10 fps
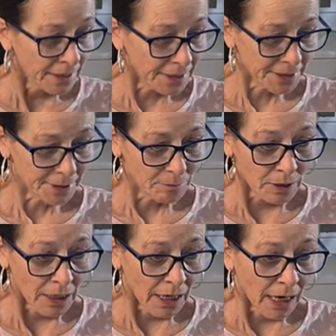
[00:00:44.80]
I
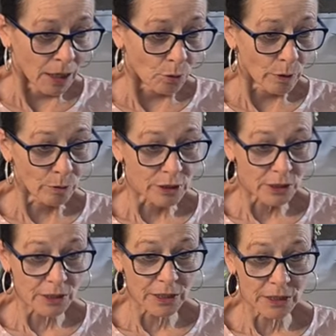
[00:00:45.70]

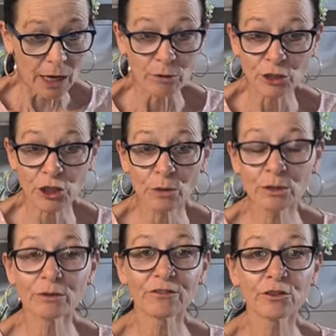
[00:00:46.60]
was
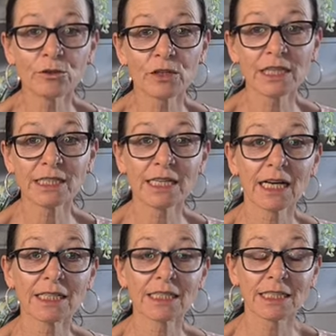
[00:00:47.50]
showing you a few things that
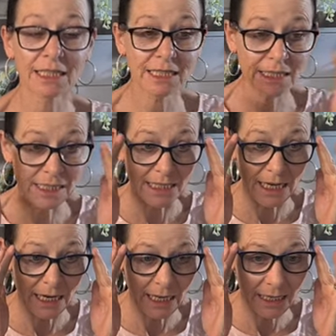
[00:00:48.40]
I did
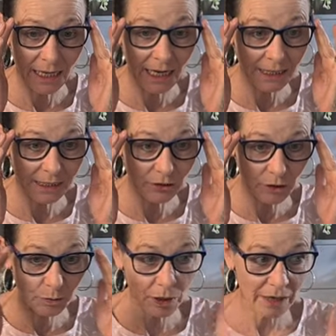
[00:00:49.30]
yesterday, and I had
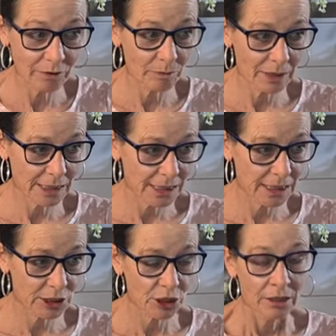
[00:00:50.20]
another private
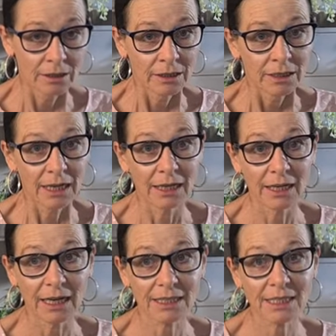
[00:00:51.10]
message
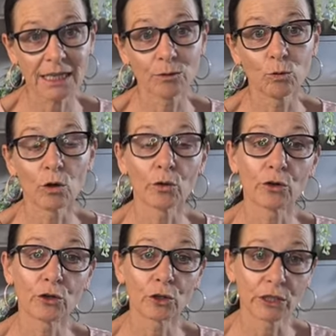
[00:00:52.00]
asking what
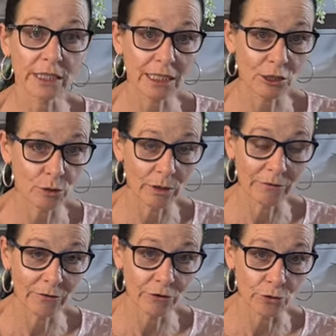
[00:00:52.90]
other colours I do
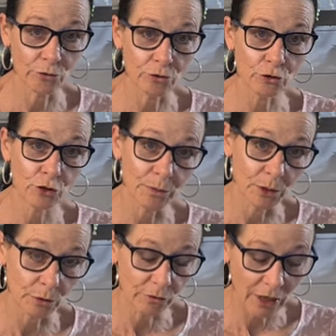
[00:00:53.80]
in funeral
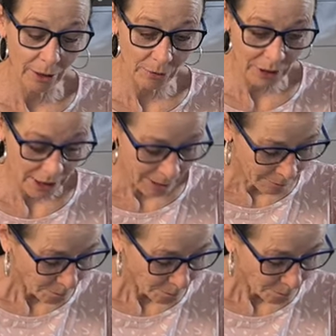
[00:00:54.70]
tribute flowers.